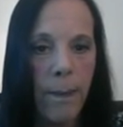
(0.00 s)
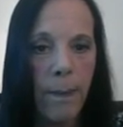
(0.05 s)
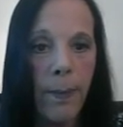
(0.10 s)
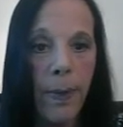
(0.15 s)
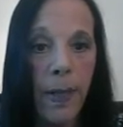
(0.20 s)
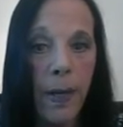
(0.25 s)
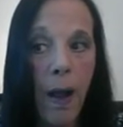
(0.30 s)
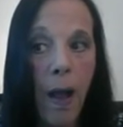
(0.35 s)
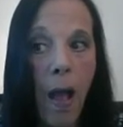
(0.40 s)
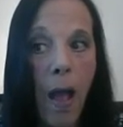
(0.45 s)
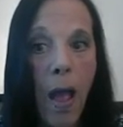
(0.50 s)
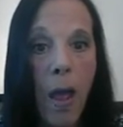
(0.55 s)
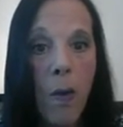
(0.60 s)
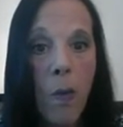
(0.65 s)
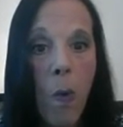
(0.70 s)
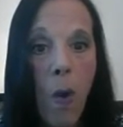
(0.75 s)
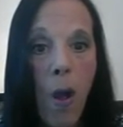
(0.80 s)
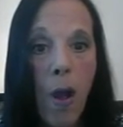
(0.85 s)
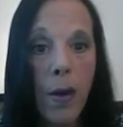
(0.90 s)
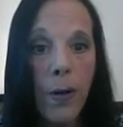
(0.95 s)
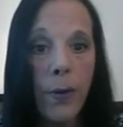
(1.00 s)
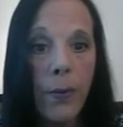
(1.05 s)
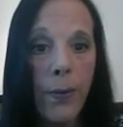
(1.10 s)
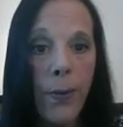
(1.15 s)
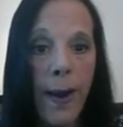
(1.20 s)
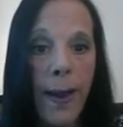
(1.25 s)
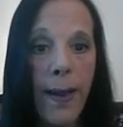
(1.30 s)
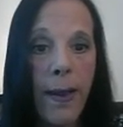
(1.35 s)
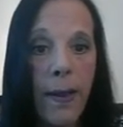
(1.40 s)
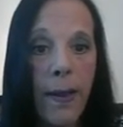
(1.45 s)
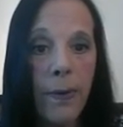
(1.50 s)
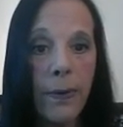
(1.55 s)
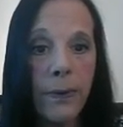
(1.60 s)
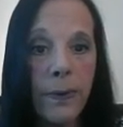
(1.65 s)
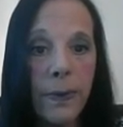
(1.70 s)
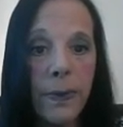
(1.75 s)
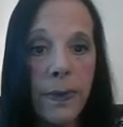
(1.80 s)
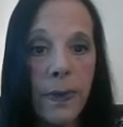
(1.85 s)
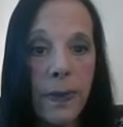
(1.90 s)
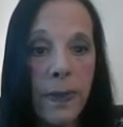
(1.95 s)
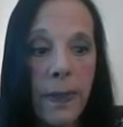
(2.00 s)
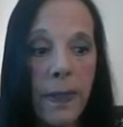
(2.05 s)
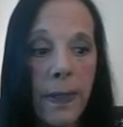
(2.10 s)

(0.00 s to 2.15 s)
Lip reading: but I walk around